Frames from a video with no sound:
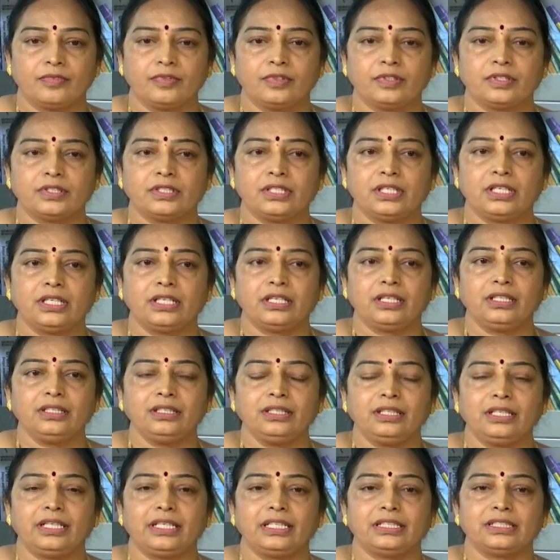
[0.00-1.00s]
Children,
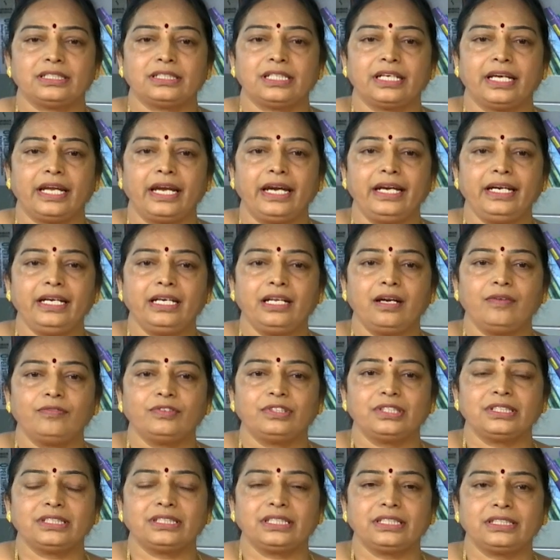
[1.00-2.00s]
it is the end of
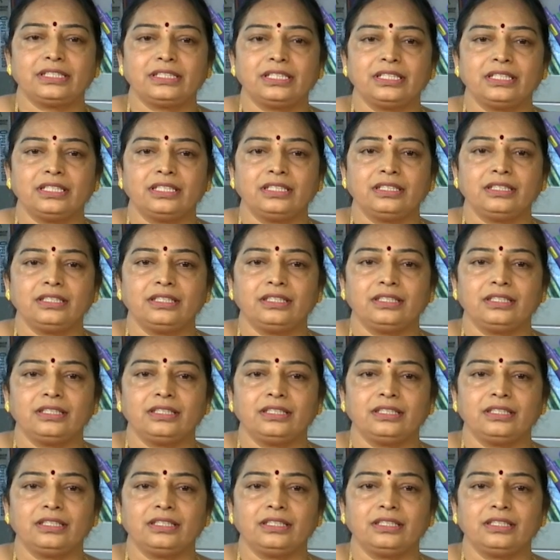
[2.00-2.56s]
the session.